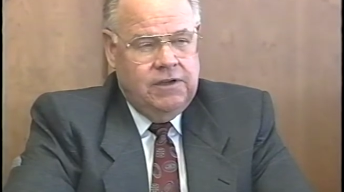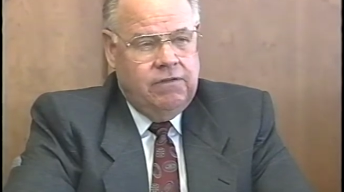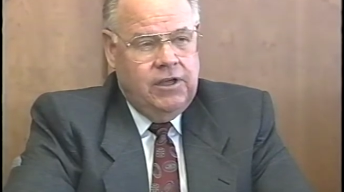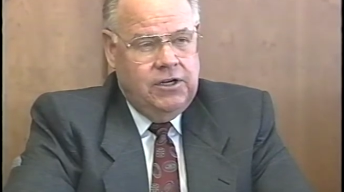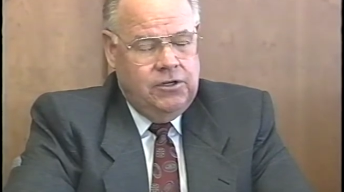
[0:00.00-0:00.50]
if
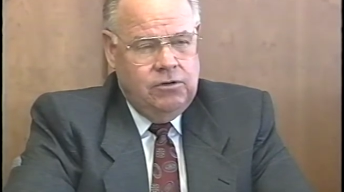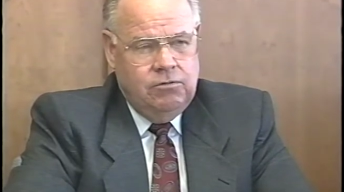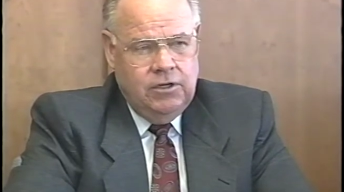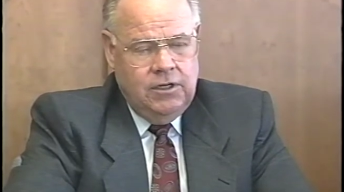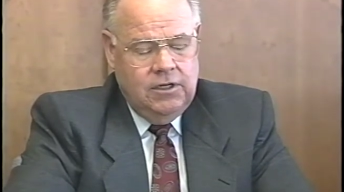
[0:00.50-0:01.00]
they too
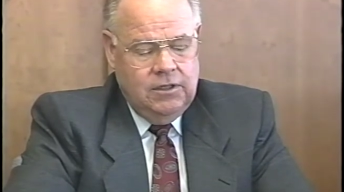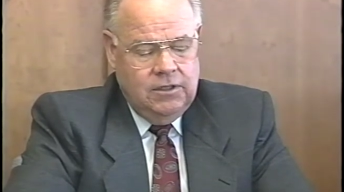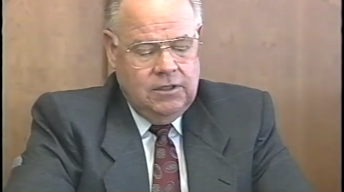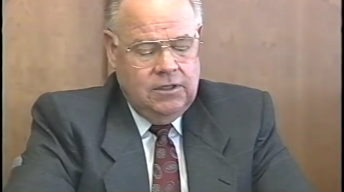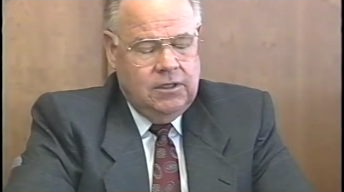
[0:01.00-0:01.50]
would
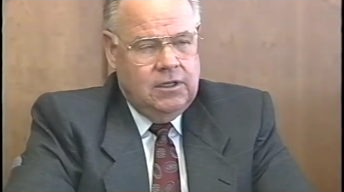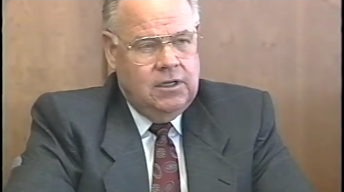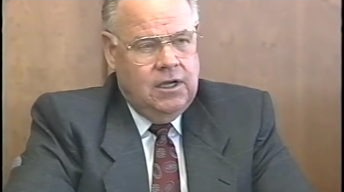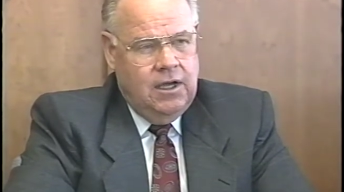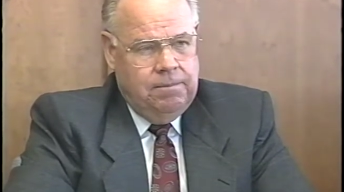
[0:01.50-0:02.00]

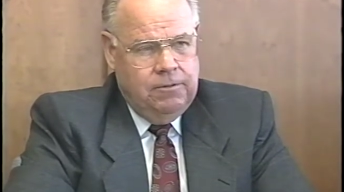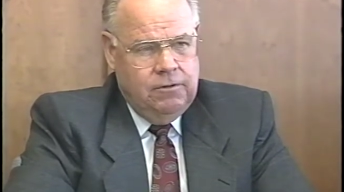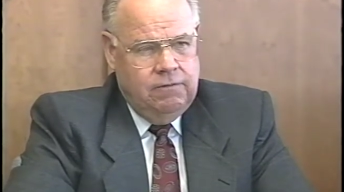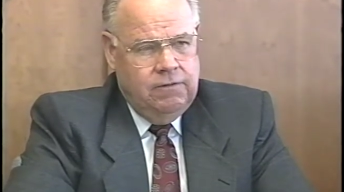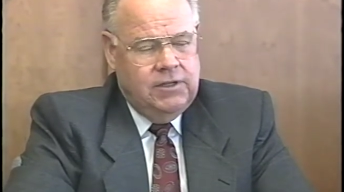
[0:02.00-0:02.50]

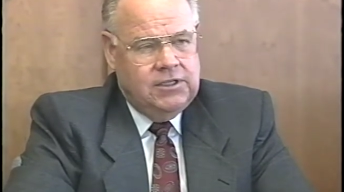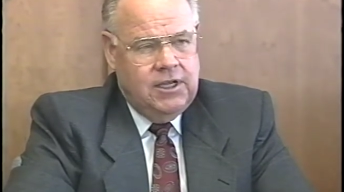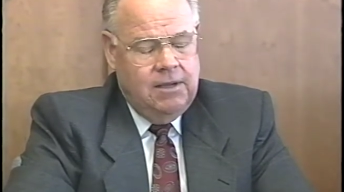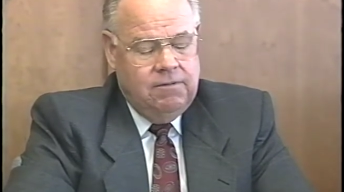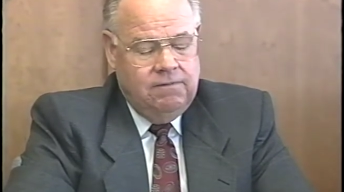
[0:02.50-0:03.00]
approve of this
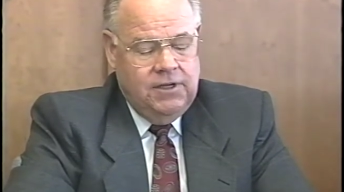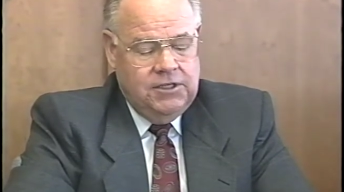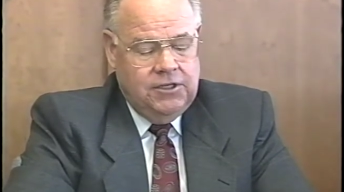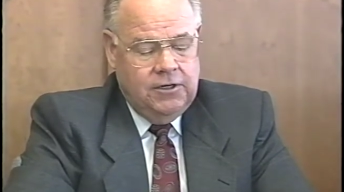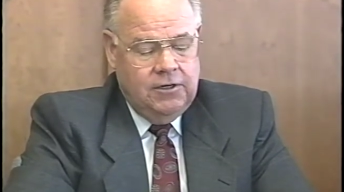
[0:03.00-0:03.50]
type of
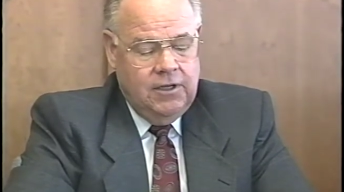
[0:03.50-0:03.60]
venture.